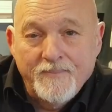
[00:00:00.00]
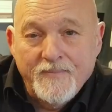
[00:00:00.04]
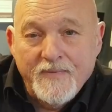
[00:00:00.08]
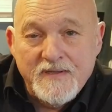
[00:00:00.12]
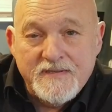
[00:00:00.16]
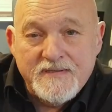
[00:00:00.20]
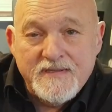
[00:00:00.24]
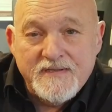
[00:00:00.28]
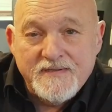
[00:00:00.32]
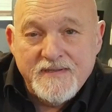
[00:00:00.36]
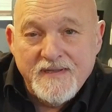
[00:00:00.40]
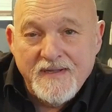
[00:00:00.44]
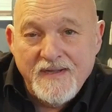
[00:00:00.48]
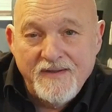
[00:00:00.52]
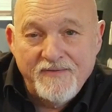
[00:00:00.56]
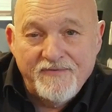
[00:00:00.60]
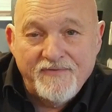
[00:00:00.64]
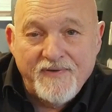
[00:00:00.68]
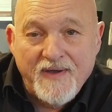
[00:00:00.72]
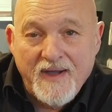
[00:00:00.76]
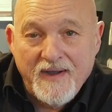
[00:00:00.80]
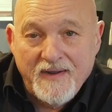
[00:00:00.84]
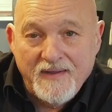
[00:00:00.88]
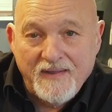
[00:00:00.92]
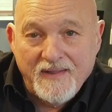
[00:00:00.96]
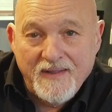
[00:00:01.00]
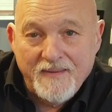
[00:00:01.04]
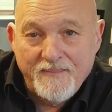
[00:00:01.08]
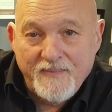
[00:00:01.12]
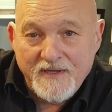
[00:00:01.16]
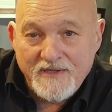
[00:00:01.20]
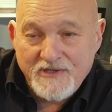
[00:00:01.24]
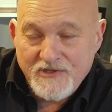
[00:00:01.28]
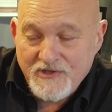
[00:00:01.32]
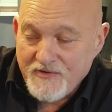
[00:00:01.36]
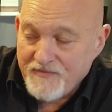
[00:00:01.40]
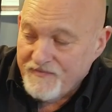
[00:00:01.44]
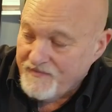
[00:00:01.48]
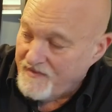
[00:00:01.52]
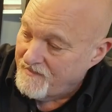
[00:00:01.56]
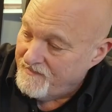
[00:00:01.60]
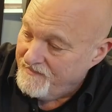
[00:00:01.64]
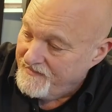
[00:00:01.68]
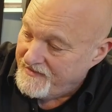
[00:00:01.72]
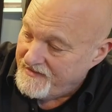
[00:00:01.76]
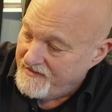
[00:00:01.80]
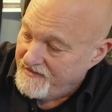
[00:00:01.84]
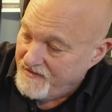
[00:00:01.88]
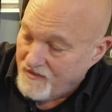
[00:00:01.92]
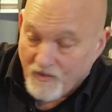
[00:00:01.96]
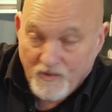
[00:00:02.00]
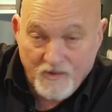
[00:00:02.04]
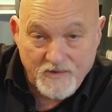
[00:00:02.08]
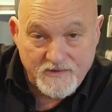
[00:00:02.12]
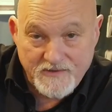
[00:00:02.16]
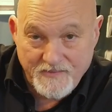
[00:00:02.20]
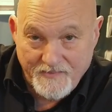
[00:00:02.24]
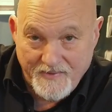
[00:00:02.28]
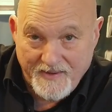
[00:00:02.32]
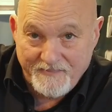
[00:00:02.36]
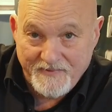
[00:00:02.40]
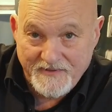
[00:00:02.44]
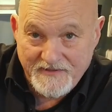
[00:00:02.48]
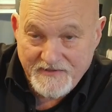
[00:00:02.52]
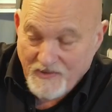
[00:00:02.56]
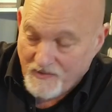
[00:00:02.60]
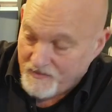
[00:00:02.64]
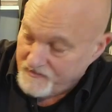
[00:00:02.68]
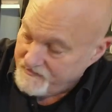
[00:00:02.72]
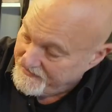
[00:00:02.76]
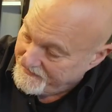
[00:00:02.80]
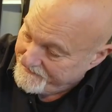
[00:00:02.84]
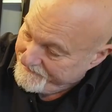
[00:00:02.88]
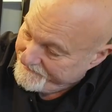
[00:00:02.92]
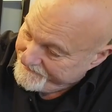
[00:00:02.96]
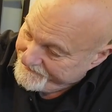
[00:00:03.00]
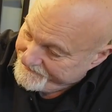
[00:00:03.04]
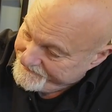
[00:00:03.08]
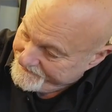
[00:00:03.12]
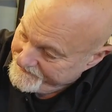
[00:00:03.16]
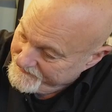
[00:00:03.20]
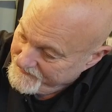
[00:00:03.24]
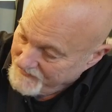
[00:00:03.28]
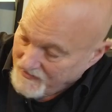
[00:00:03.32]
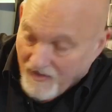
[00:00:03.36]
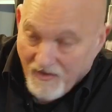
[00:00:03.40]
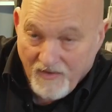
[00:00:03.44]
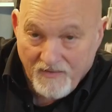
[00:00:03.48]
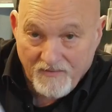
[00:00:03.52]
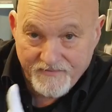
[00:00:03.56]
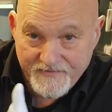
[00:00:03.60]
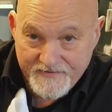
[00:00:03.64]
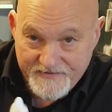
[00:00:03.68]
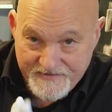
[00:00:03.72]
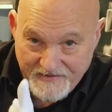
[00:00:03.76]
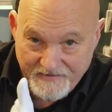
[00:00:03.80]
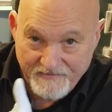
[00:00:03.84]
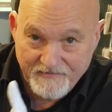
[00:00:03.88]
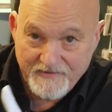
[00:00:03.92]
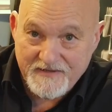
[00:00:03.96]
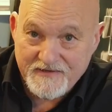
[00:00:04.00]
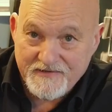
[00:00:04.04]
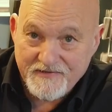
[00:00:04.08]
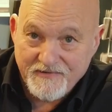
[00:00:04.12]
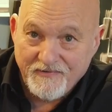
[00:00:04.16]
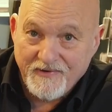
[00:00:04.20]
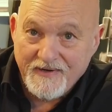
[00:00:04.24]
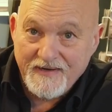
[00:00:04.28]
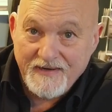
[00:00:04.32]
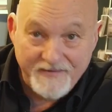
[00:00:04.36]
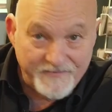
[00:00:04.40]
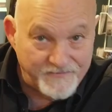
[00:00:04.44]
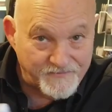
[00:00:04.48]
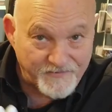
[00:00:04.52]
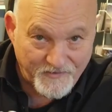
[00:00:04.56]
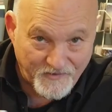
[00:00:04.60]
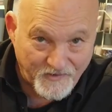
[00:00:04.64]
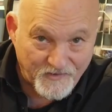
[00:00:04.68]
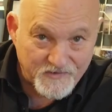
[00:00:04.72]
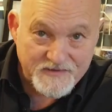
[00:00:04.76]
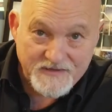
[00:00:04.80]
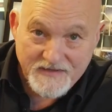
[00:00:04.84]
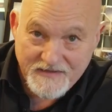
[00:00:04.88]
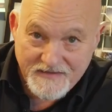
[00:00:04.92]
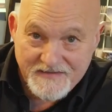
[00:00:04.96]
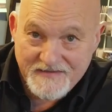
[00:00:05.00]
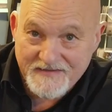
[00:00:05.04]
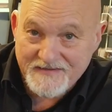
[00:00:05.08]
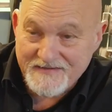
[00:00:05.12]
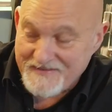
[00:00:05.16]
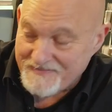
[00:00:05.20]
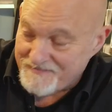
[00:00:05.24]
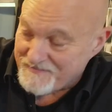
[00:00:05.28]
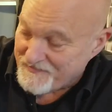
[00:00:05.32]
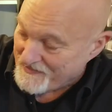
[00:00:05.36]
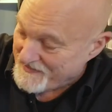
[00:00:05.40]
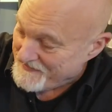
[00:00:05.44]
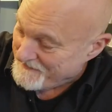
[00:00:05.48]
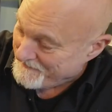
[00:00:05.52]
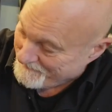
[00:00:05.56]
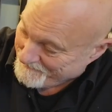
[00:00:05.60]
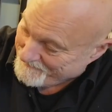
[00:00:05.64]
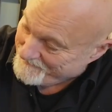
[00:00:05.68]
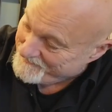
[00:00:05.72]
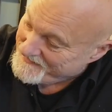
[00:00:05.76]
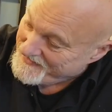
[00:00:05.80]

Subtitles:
this is the final image from the autumn episode of Series 3, 4 Seasons in Print.